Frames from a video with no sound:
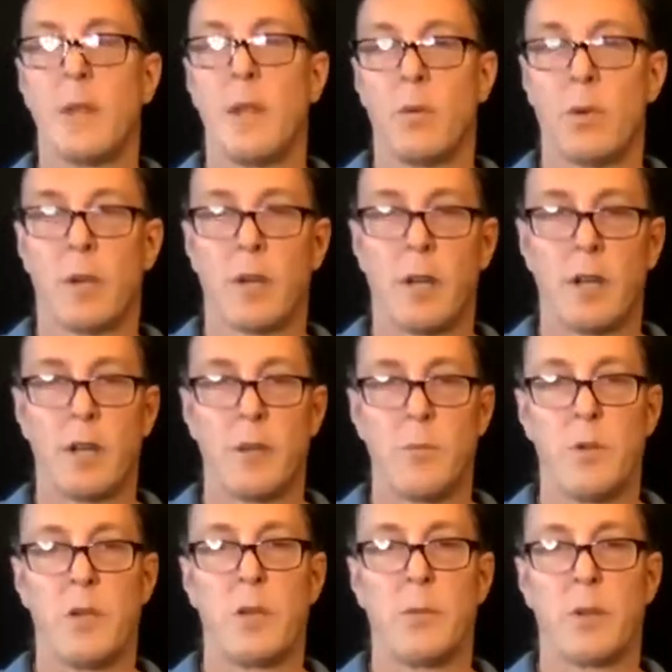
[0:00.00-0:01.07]
work on the
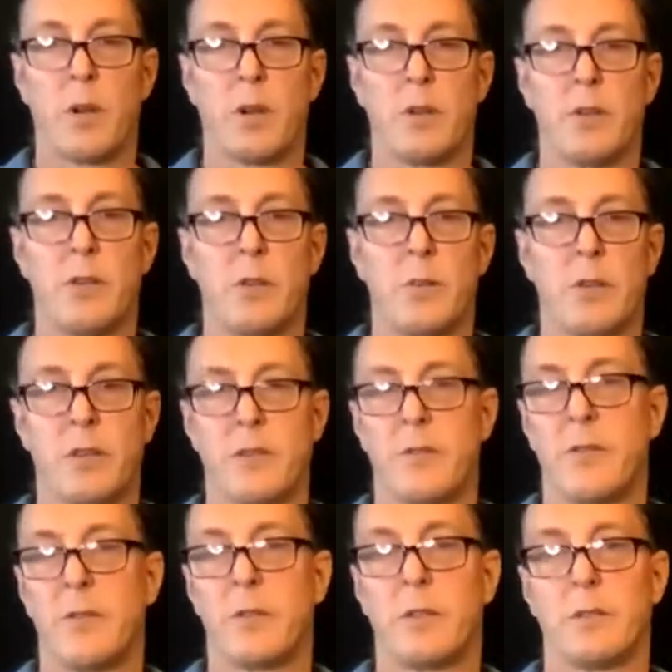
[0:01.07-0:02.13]
muting part too, because if
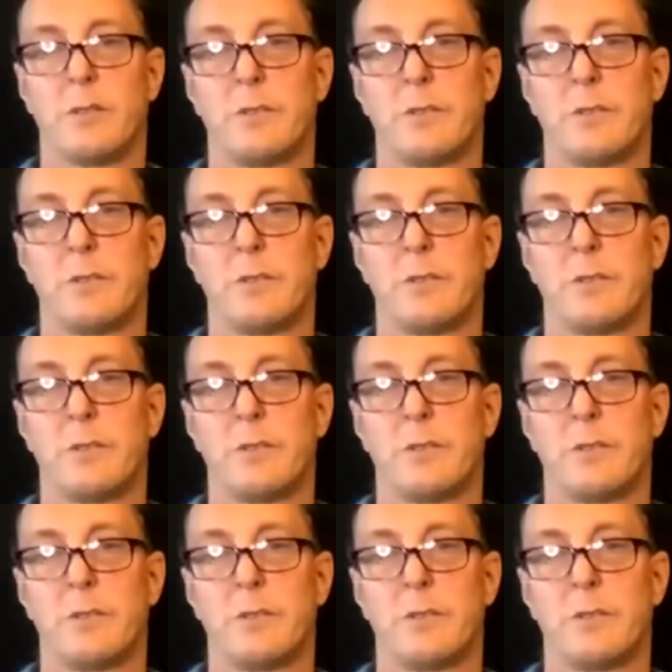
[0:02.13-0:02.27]
you're just,